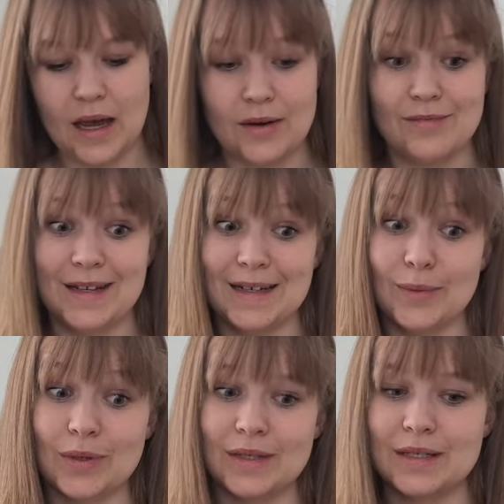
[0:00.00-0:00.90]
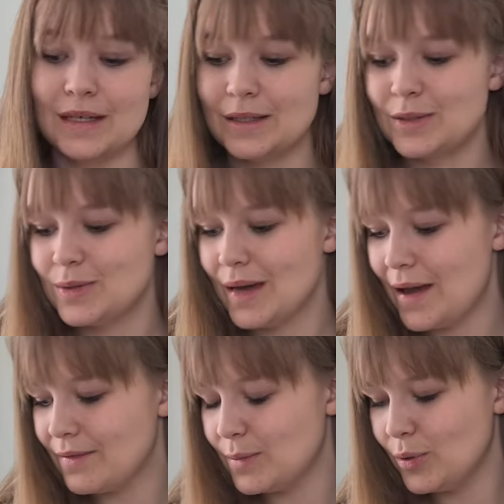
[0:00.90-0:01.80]
I really wanted to
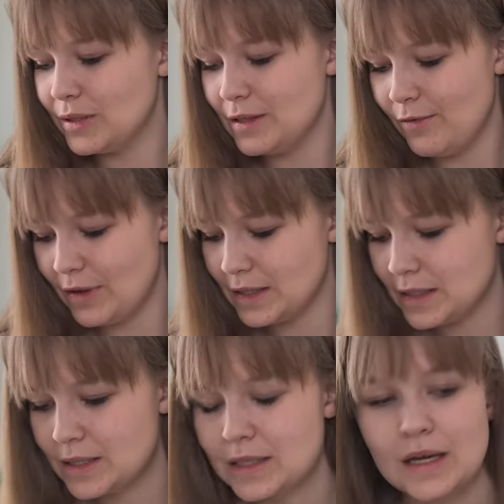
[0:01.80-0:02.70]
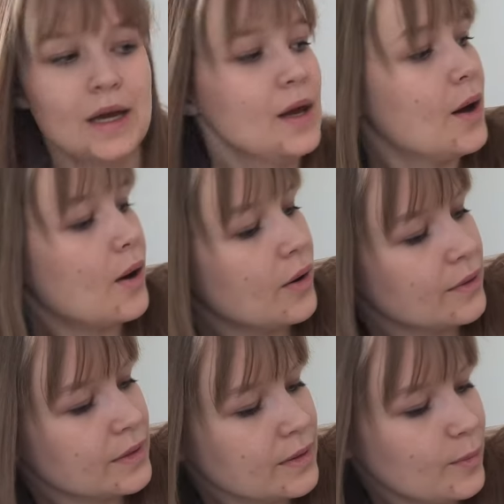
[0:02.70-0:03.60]
have the body finished
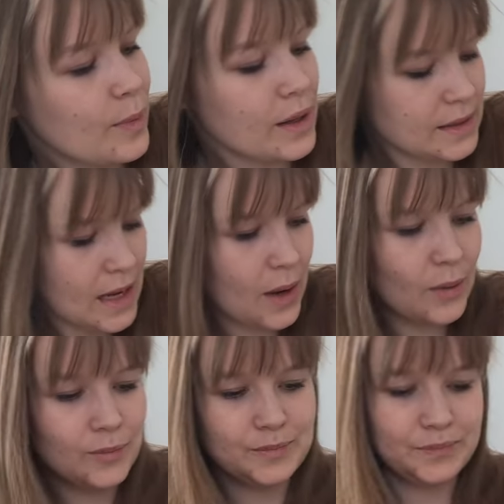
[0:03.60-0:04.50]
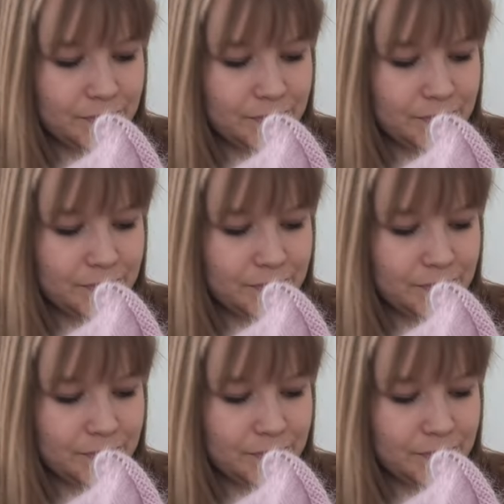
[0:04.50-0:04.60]
on by now,